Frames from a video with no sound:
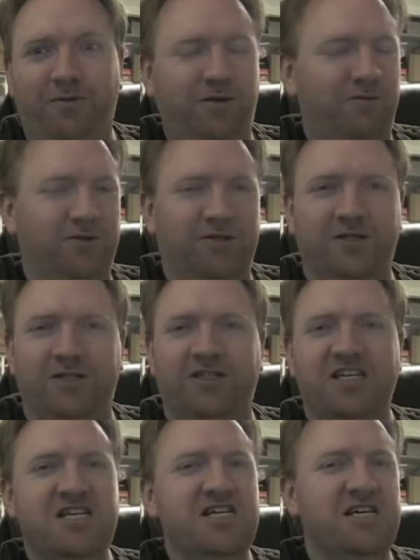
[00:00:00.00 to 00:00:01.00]
He was
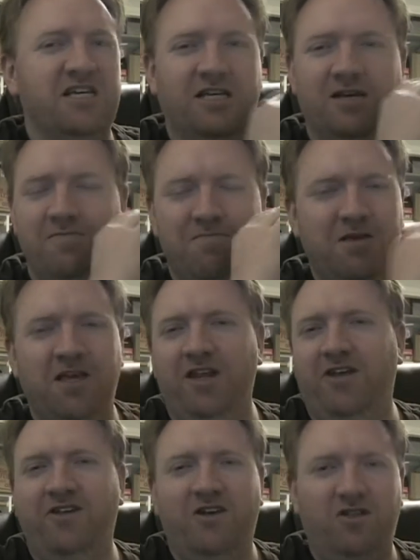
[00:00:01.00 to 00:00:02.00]
just
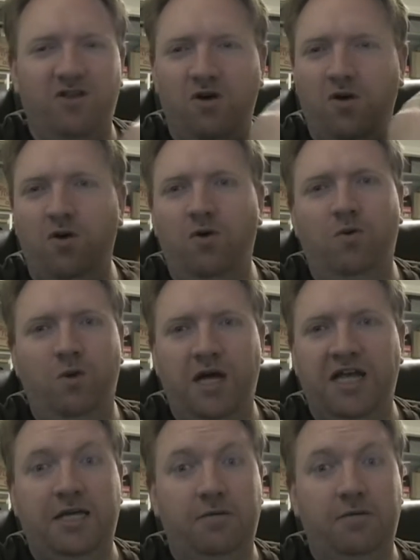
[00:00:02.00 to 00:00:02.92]
comedic the whole way.